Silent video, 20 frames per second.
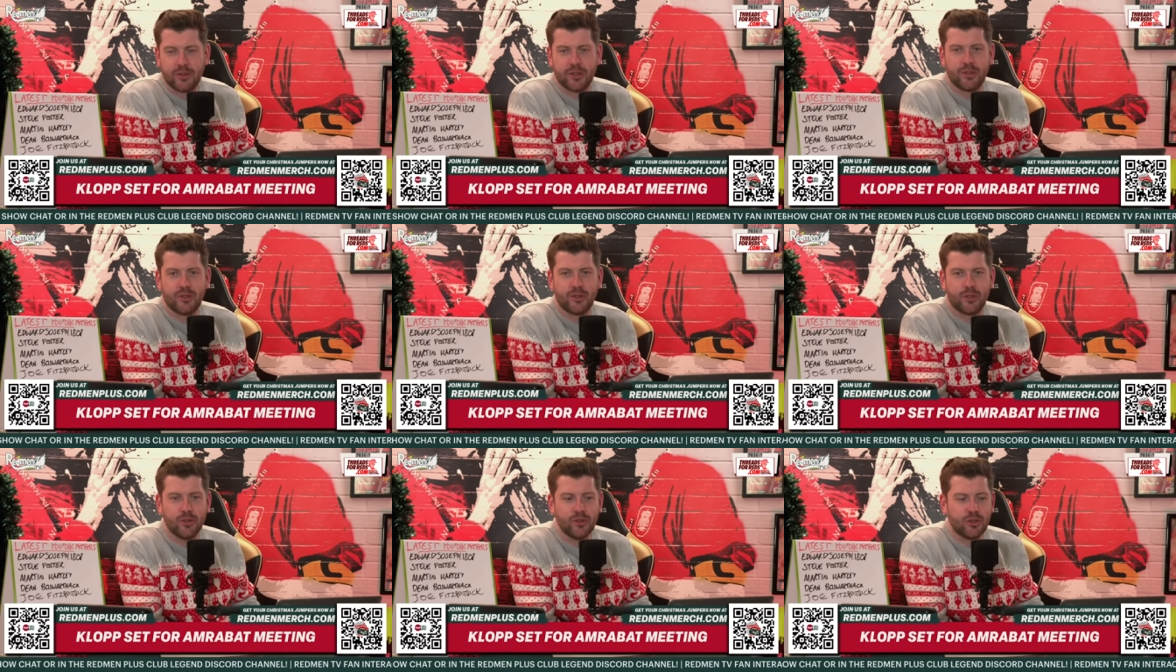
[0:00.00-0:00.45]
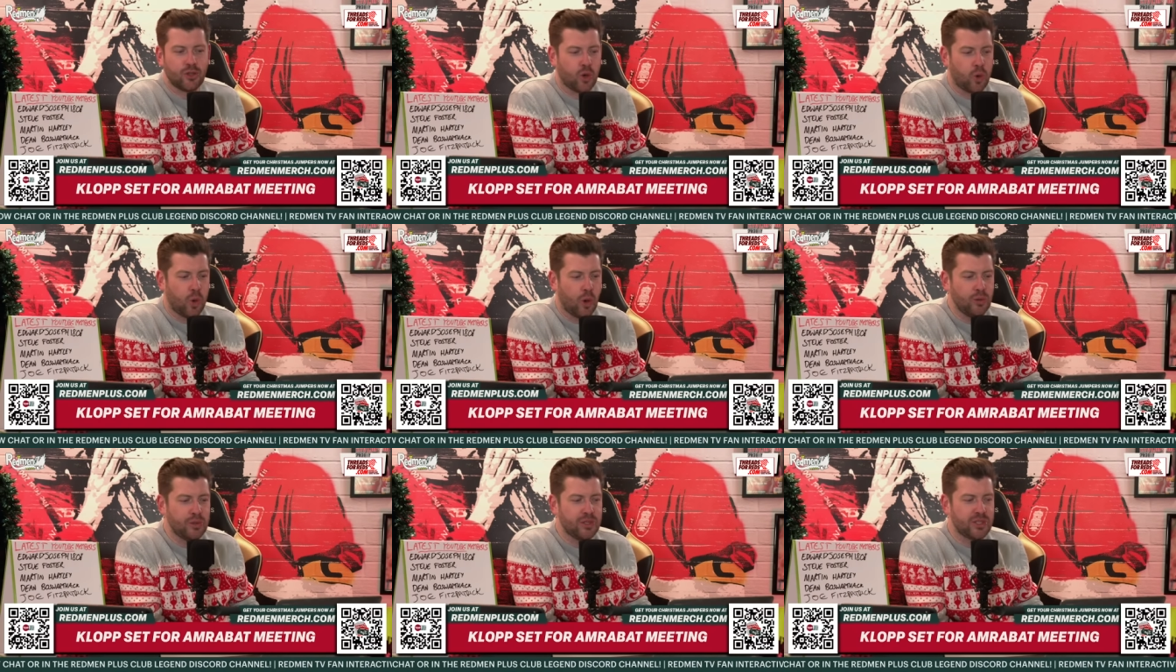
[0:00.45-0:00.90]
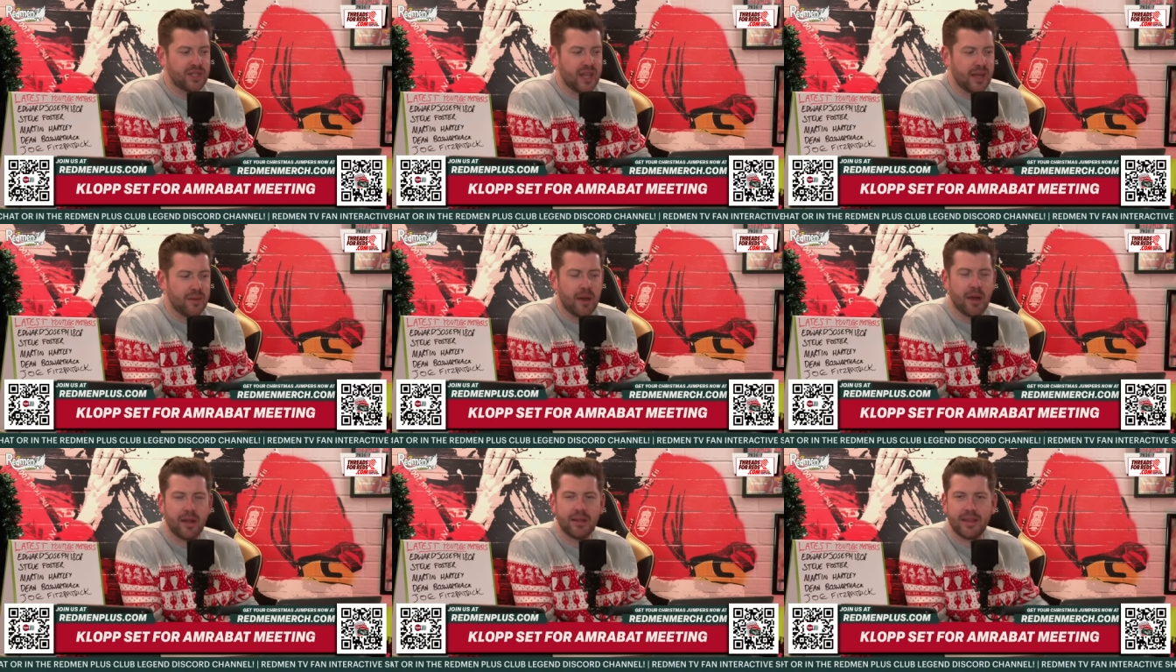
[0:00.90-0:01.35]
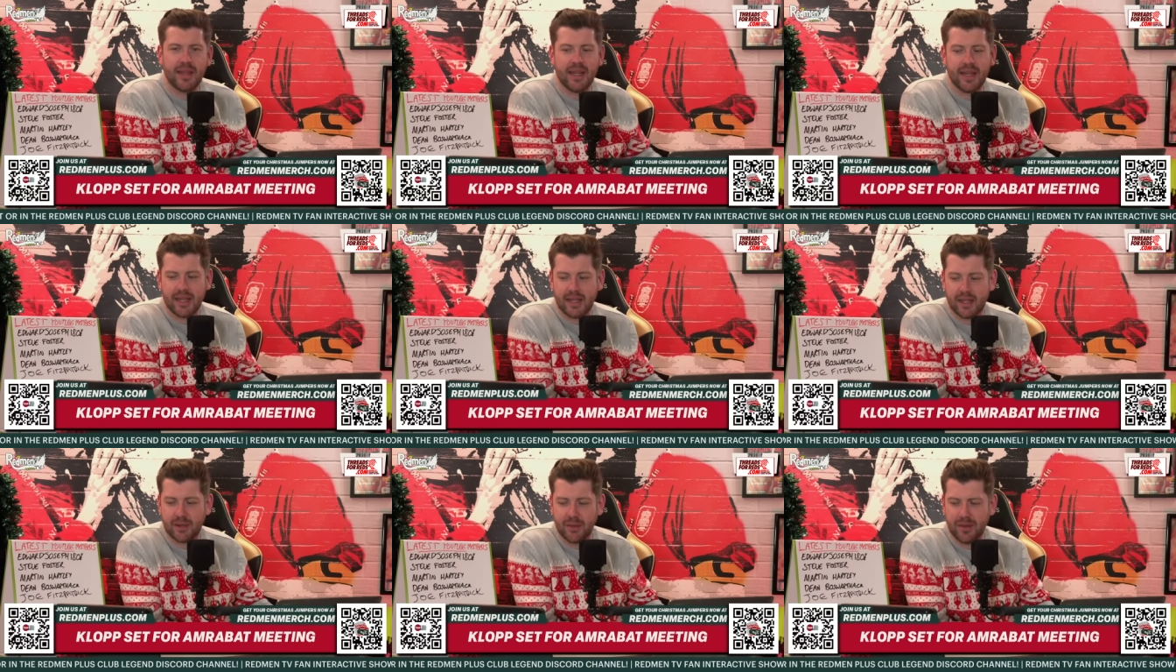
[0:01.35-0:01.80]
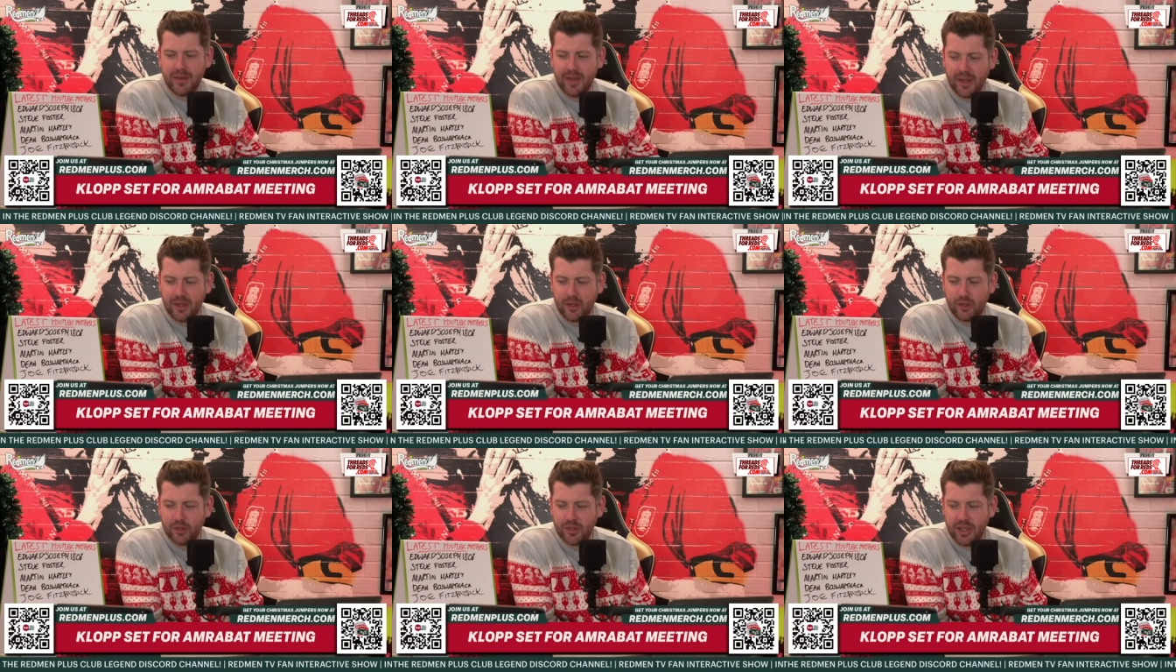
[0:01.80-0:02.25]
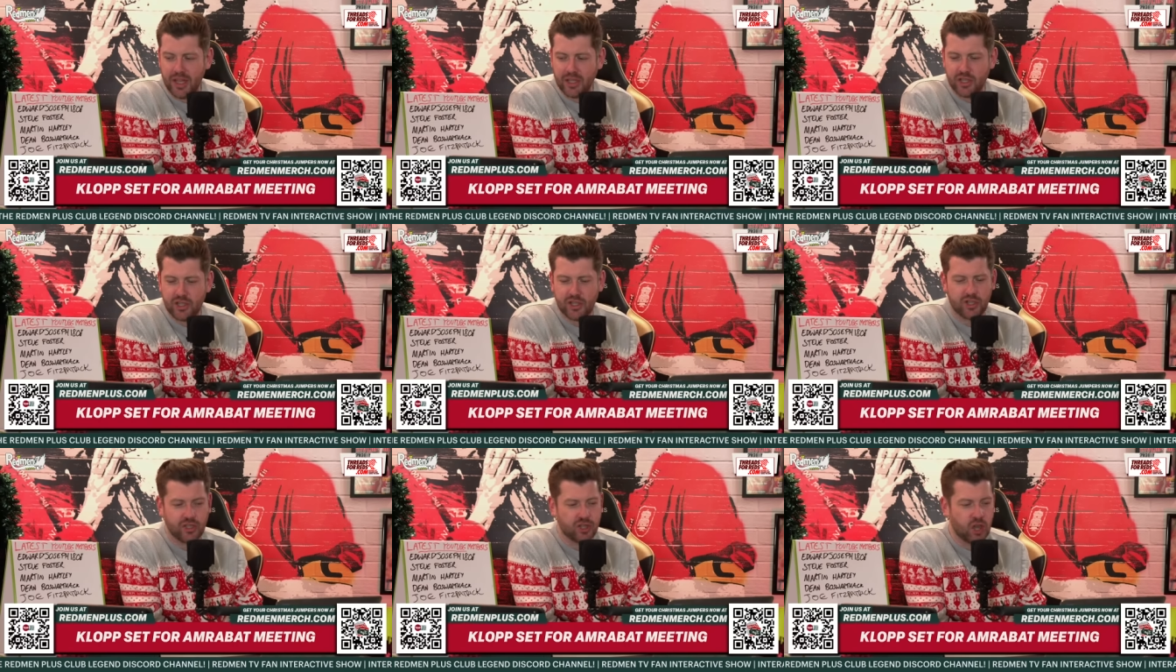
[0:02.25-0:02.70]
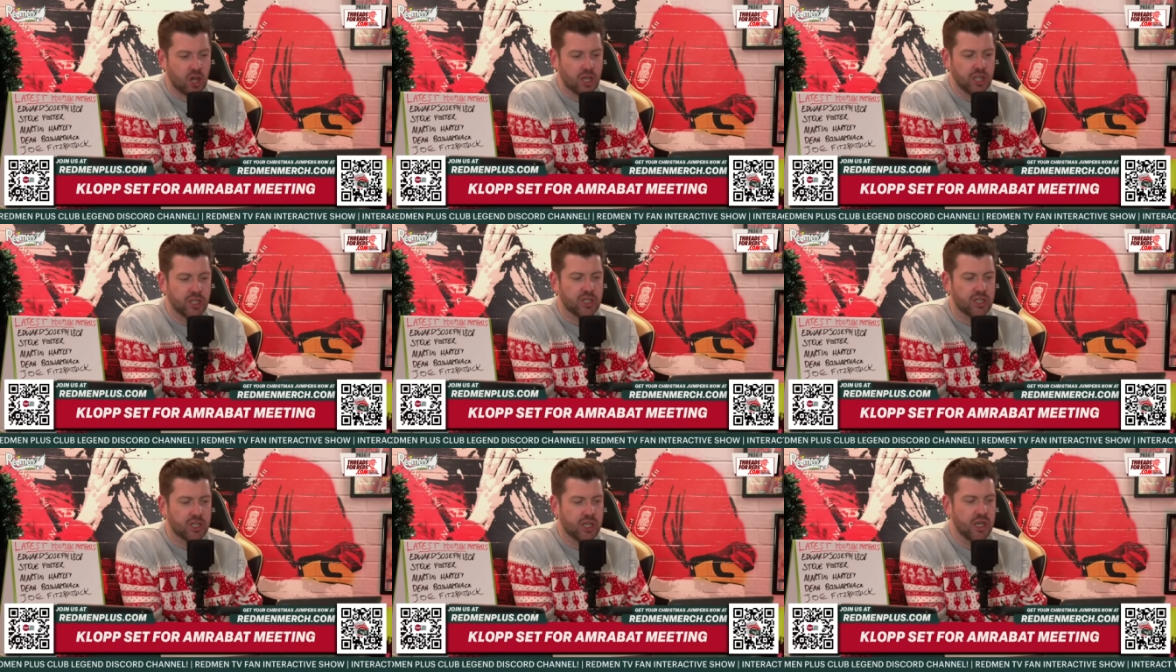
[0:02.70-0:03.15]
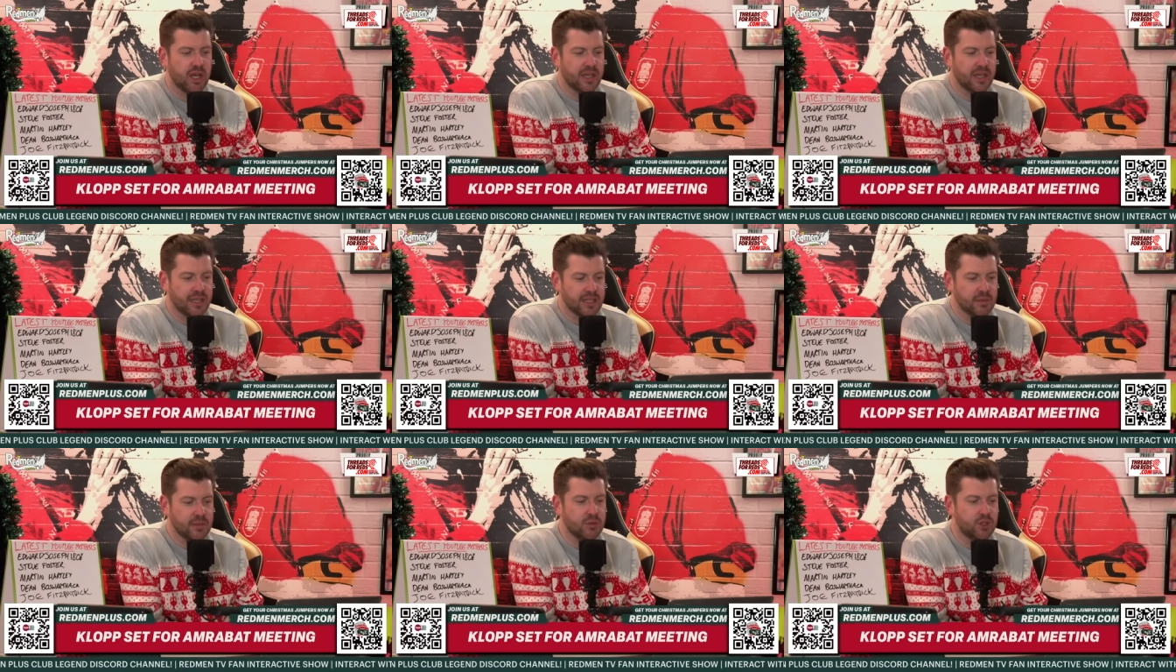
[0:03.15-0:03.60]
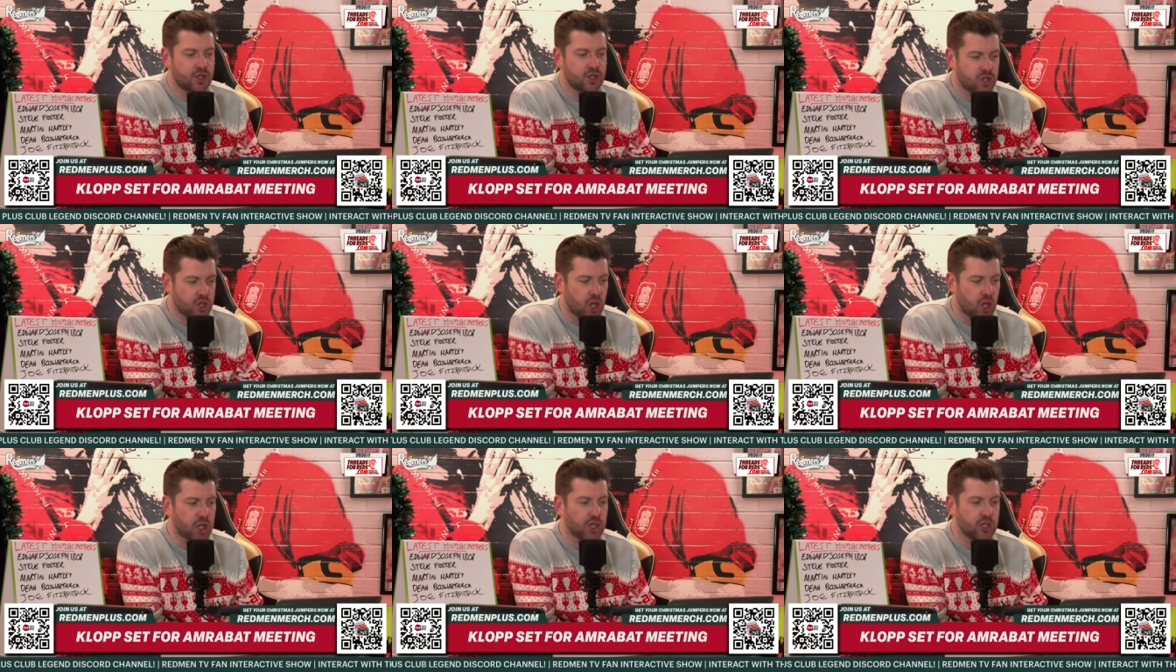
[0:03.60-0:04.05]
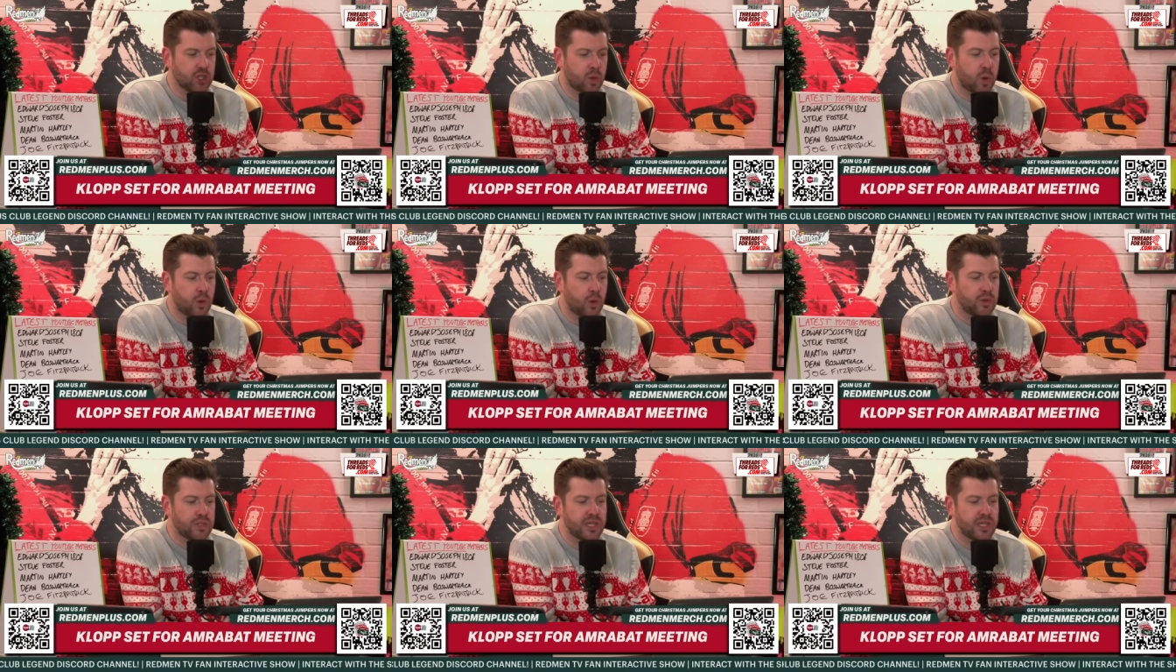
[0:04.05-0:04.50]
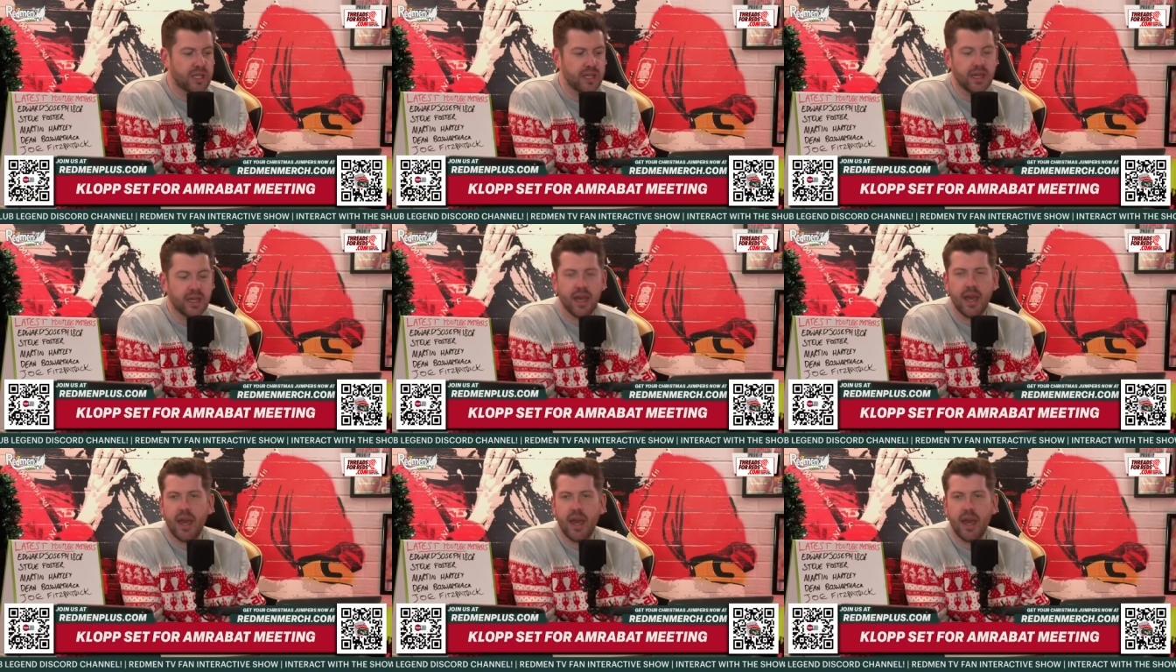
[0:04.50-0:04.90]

good quotes, them, aren't they? Like, you mean, they're good. They're solid. That's some solid quoting.